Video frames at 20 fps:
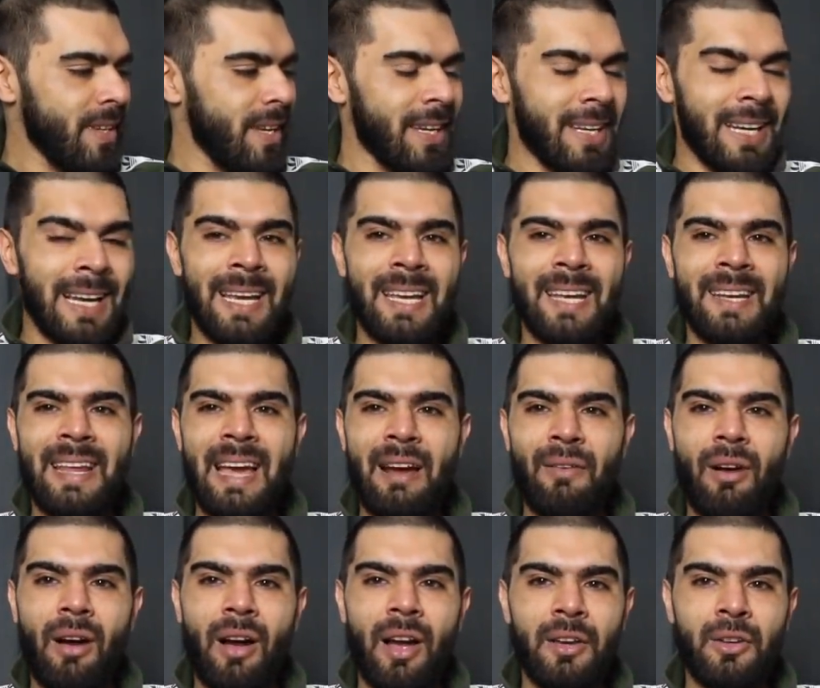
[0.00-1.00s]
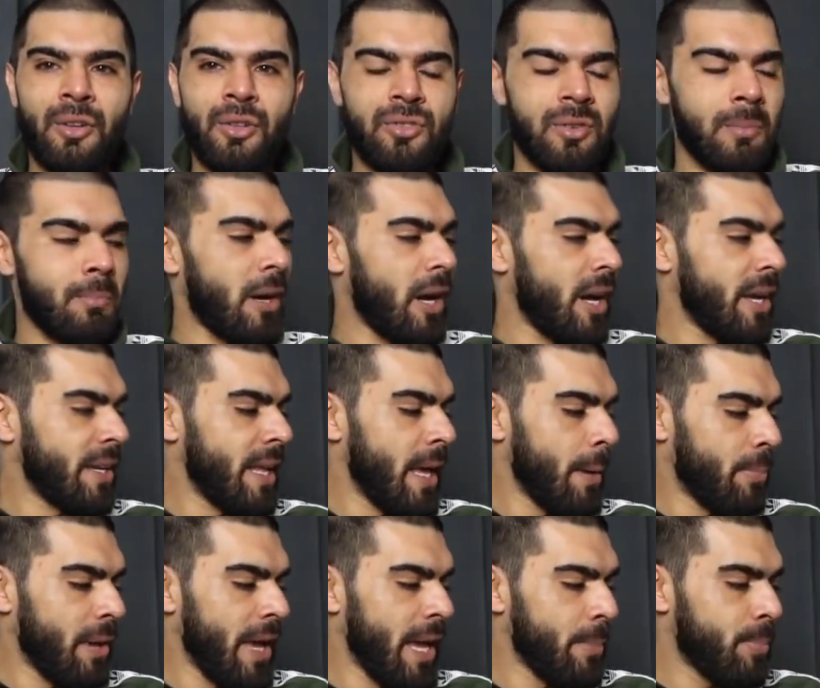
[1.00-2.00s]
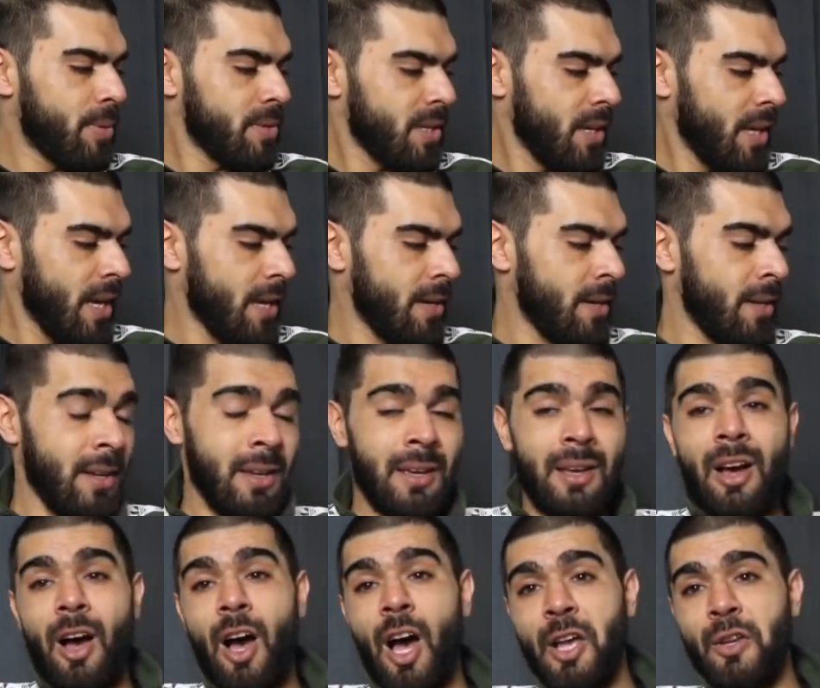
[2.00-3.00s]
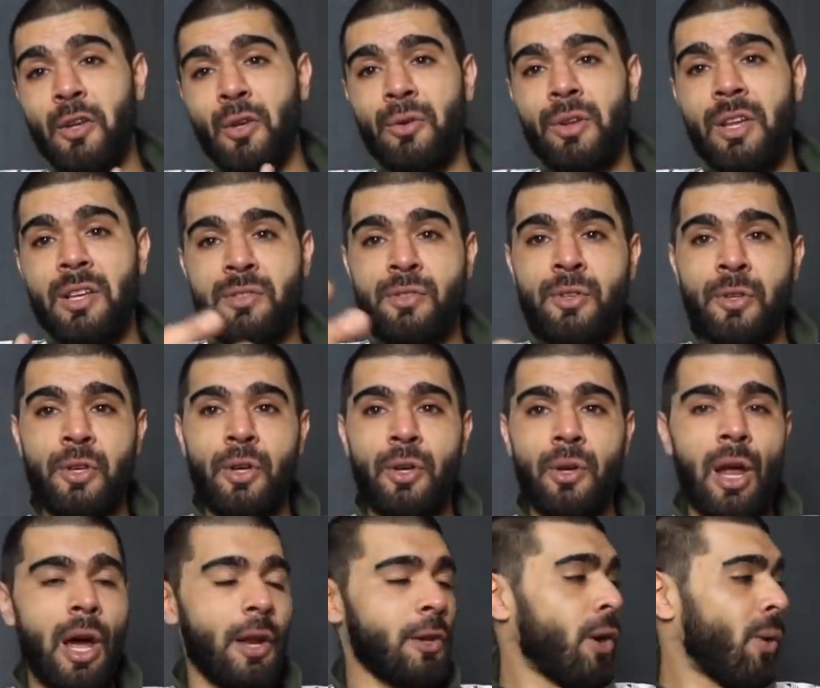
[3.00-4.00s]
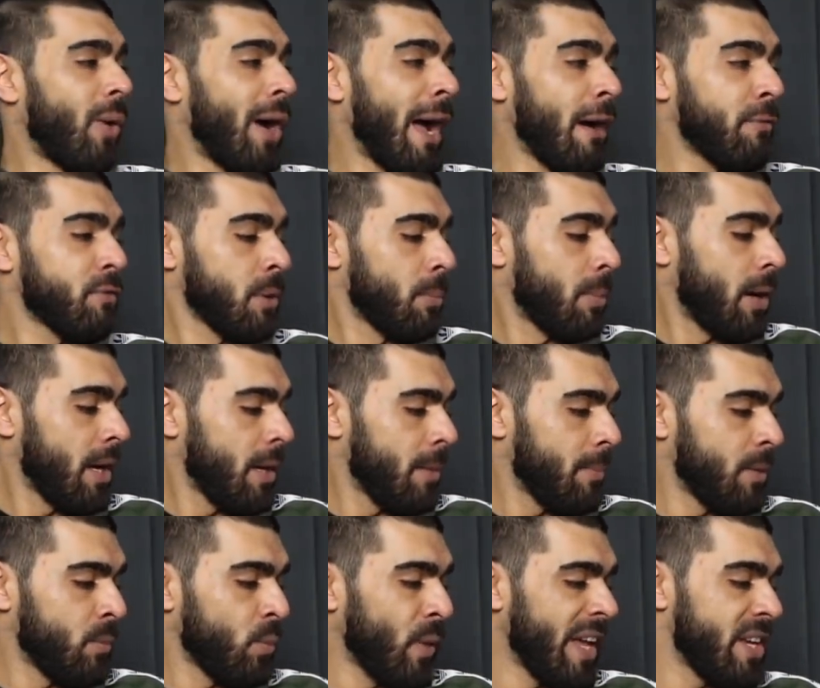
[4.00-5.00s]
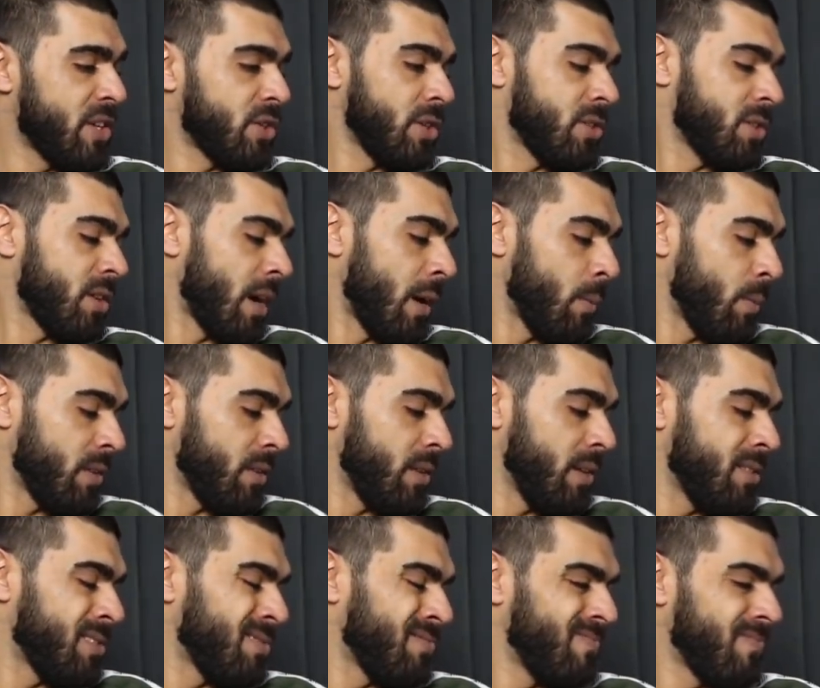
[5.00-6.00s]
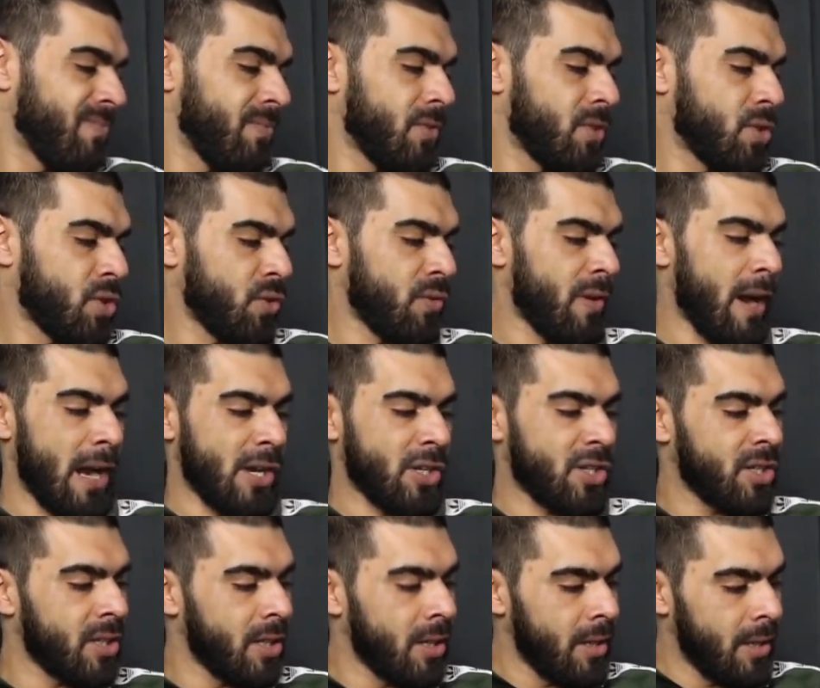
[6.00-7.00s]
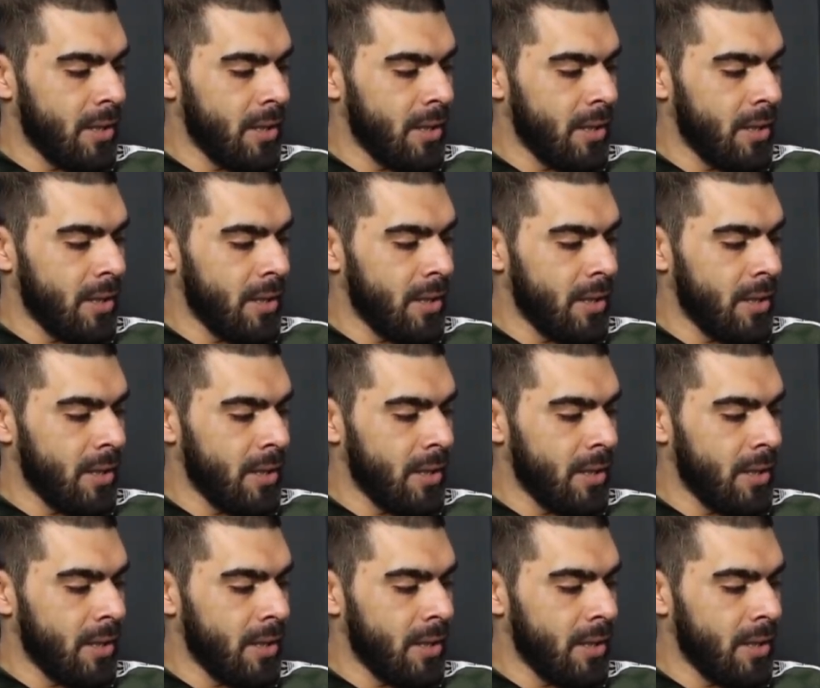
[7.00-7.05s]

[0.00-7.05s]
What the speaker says: clicking their articles and buying their papers again. I do this so you lot don't have to buy them and waste your time with these trash.